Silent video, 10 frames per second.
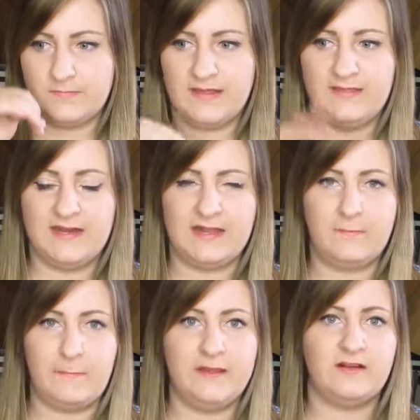and then I
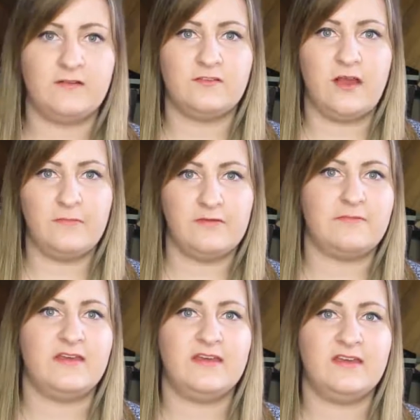get my period in time
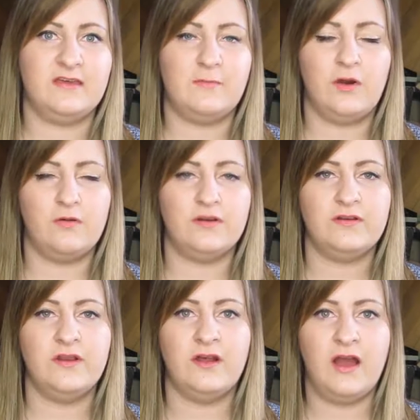that we can keep
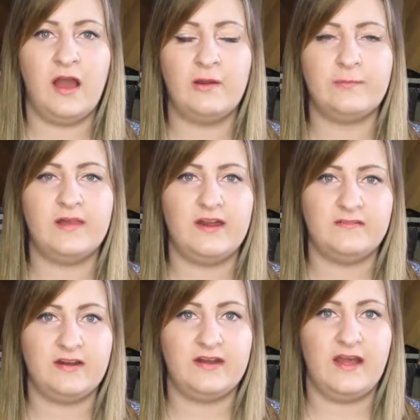going. Our
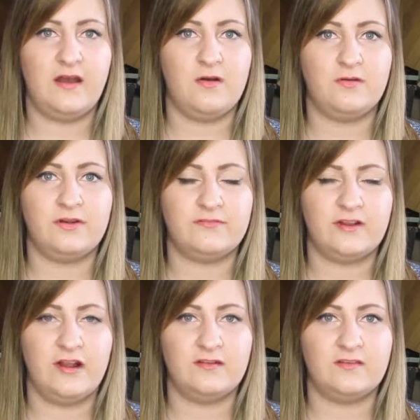plan right now in
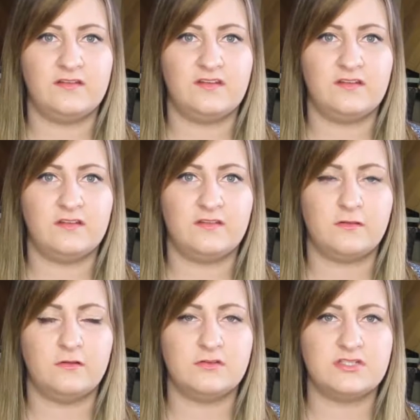regards to
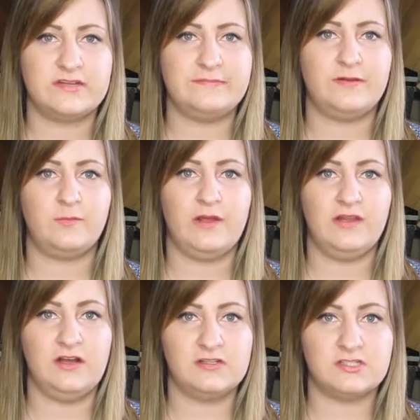this whole gym and
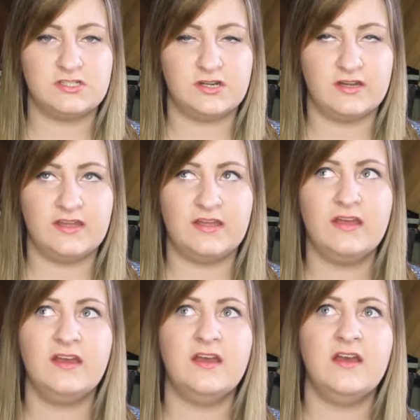weight loss
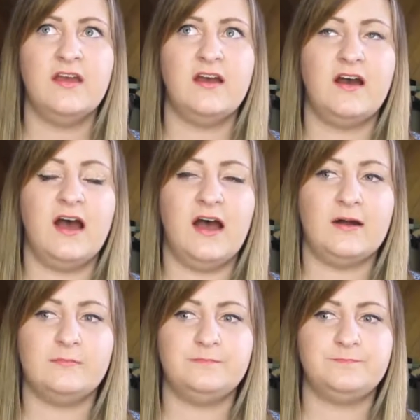journey
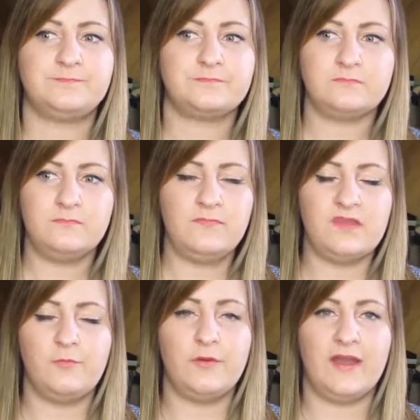um,
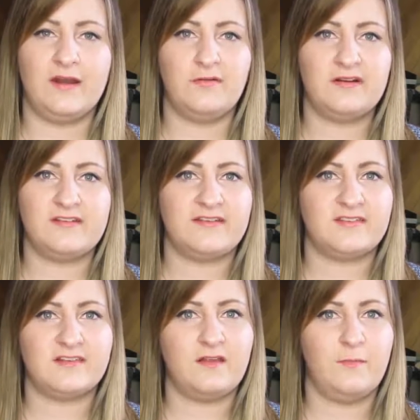we kind of want to
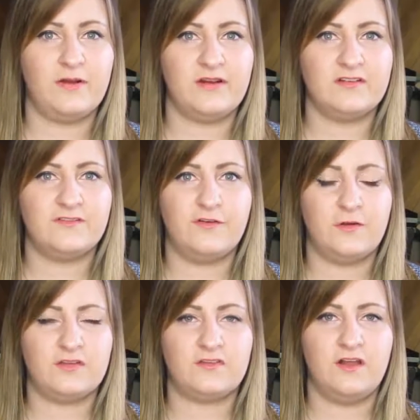take the summer to
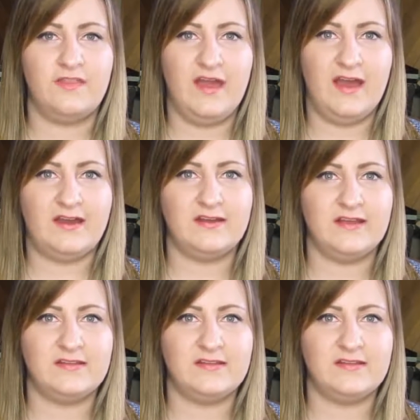focus on that